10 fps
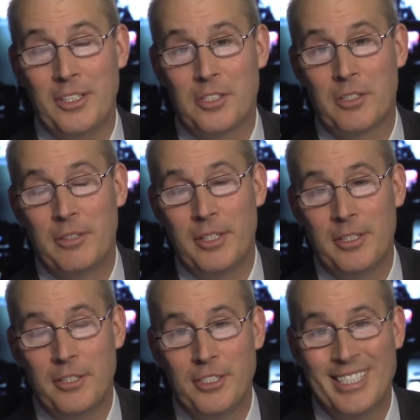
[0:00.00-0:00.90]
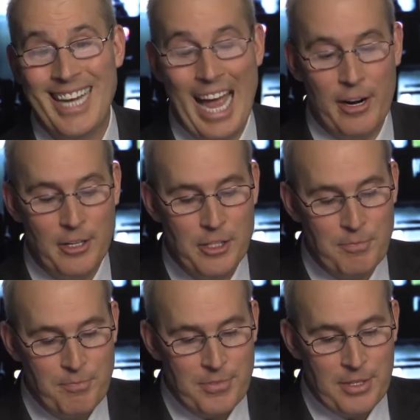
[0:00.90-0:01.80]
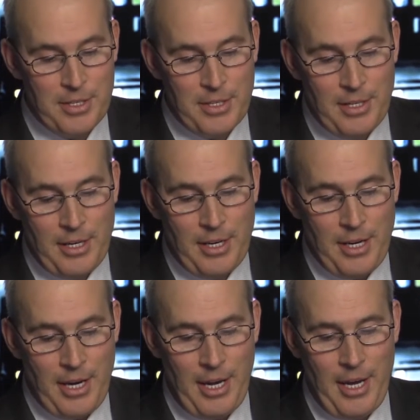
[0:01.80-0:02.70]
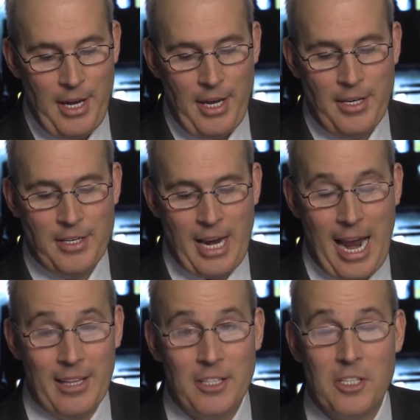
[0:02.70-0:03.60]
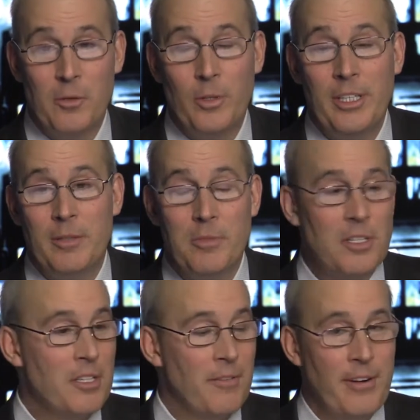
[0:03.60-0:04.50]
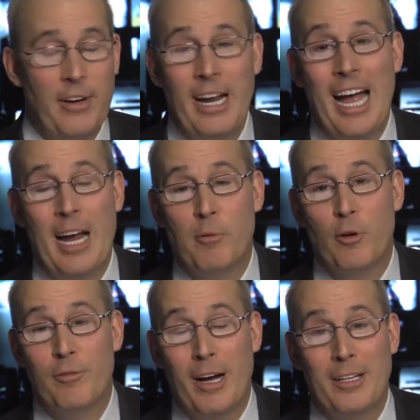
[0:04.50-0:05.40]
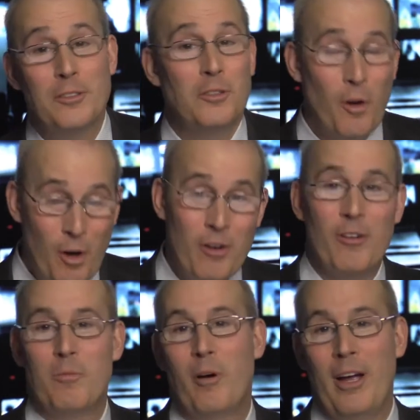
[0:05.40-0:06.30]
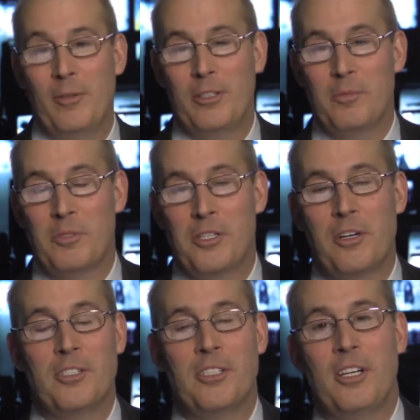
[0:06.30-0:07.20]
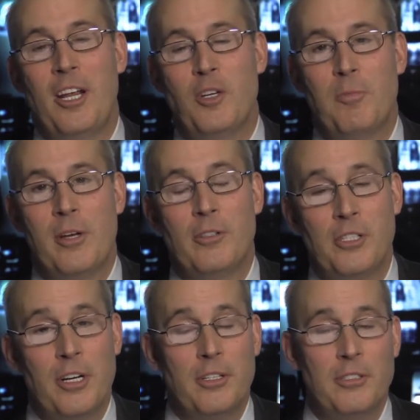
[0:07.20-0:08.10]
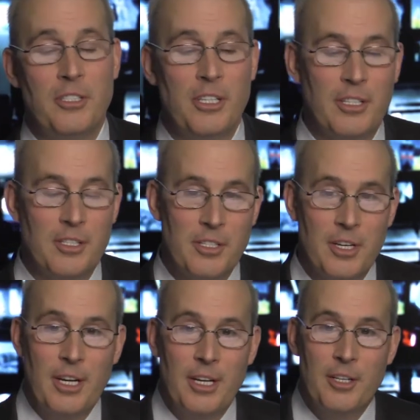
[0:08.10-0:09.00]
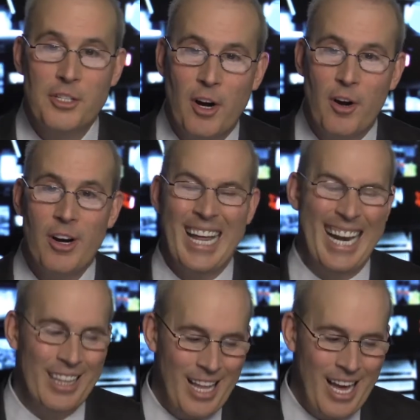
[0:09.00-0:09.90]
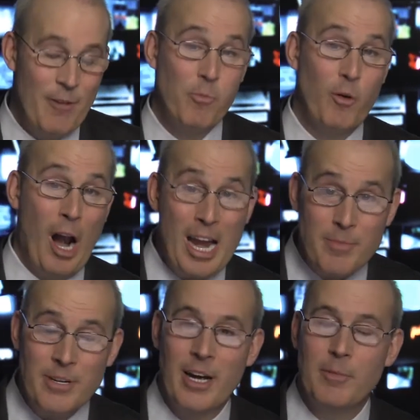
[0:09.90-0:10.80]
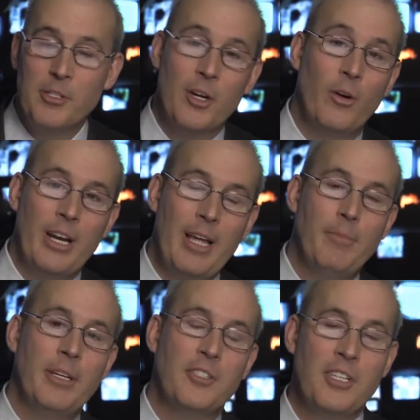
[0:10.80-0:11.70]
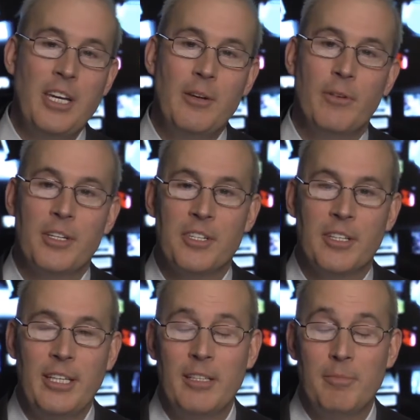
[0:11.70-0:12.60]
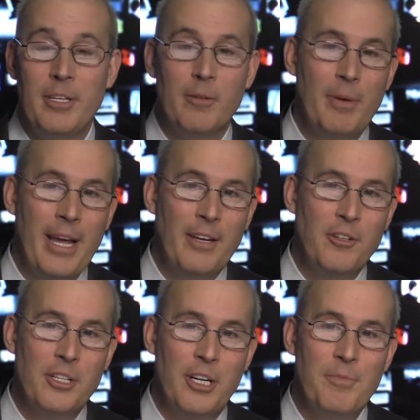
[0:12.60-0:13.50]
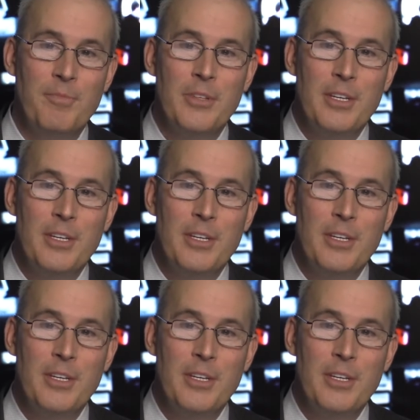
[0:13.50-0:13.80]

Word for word: His career is in tatters. And Allison Williams is a very high profile daughter of Brian Williams. She stars in an HBO show. She has starred in a live primetime show on NBC recently, the Peter Pan show.